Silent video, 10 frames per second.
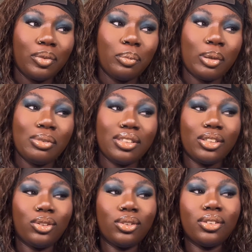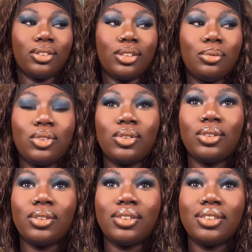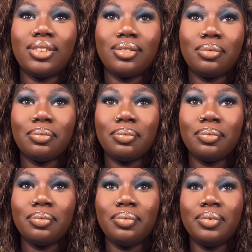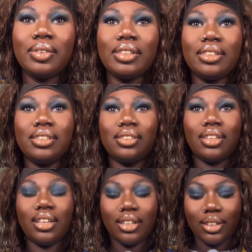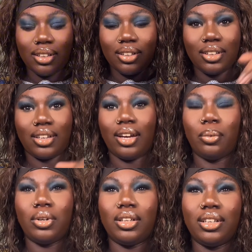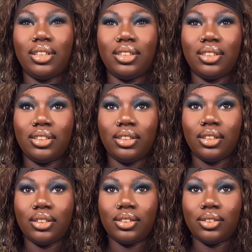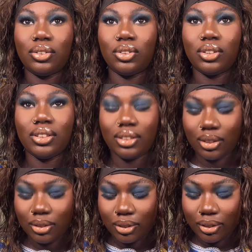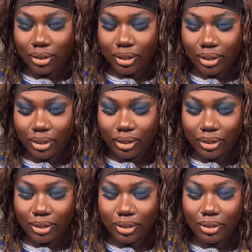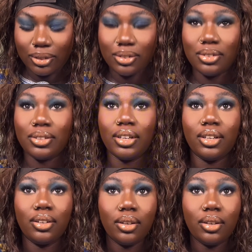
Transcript: I'm scared because like I want it like concentrated. Okay, let's just try it.